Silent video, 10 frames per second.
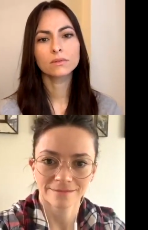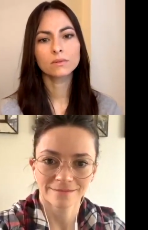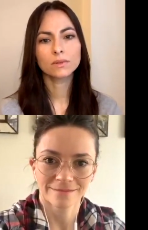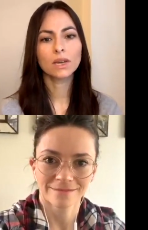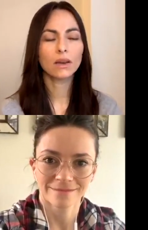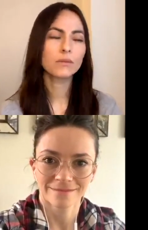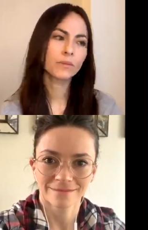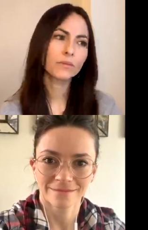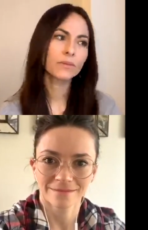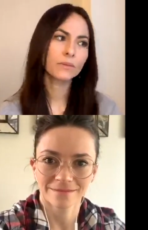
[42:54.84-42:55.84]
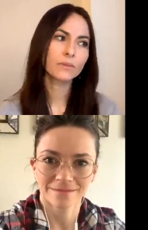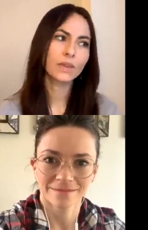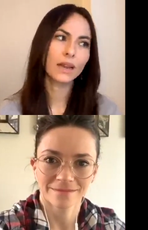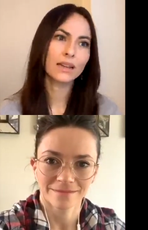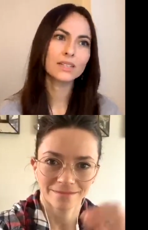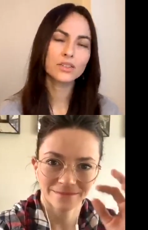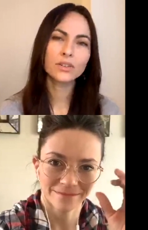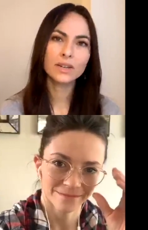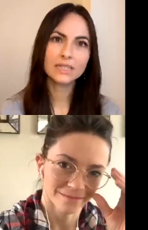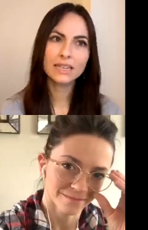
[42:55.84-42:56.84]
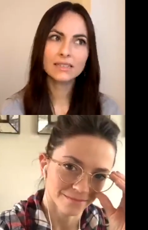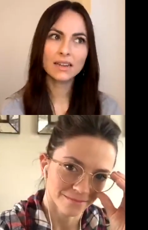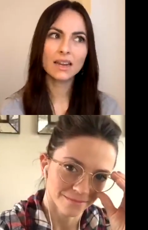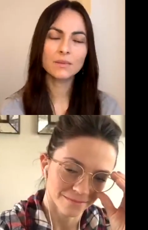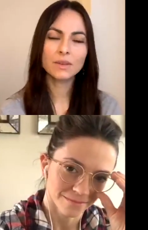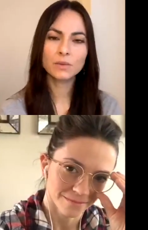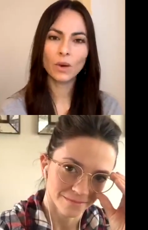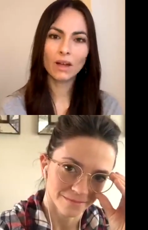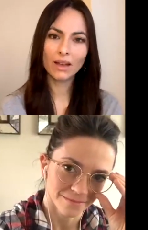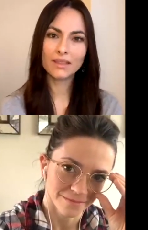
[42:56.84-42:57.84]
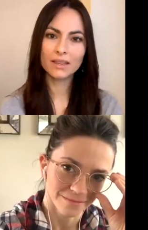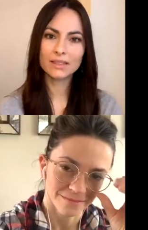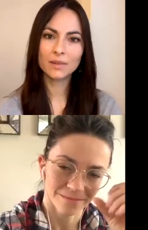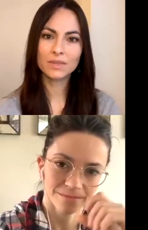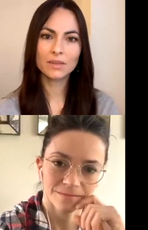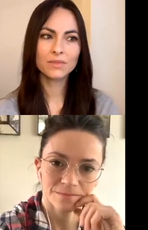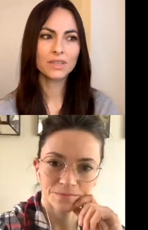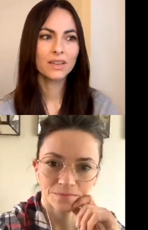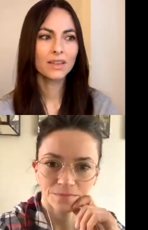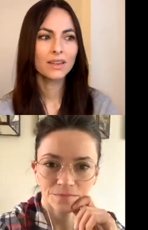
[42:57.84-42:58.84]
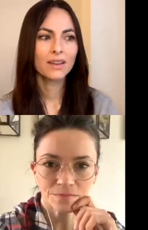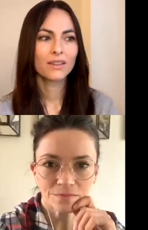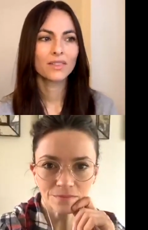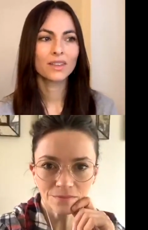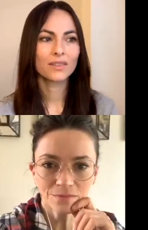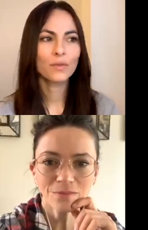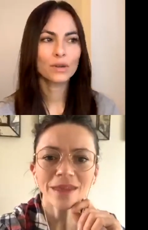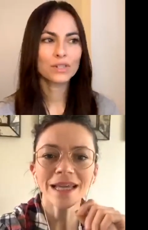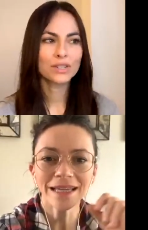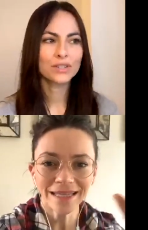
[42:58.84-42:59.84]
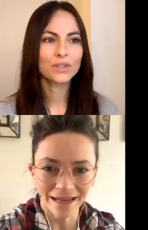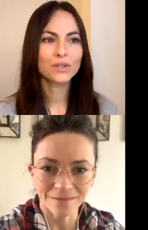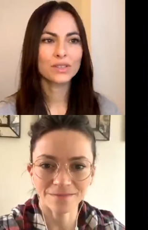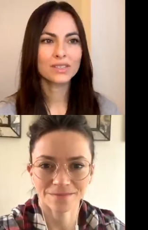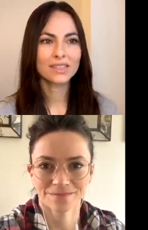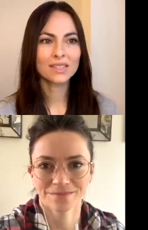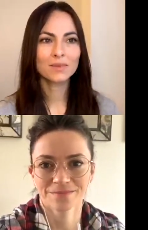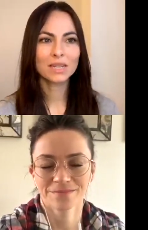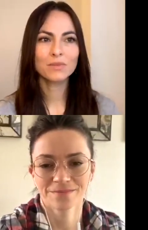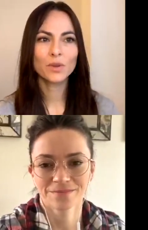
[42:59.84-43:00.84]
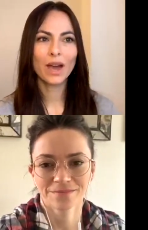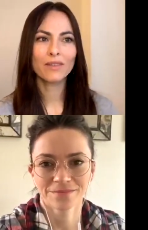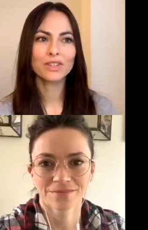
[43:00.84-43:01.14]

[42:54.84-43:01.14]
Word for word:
Speaker 1: Yeah, yeah, it's true. It takes time as well. I think sometimes the unfortunate truth yeah. is that sometimes you have to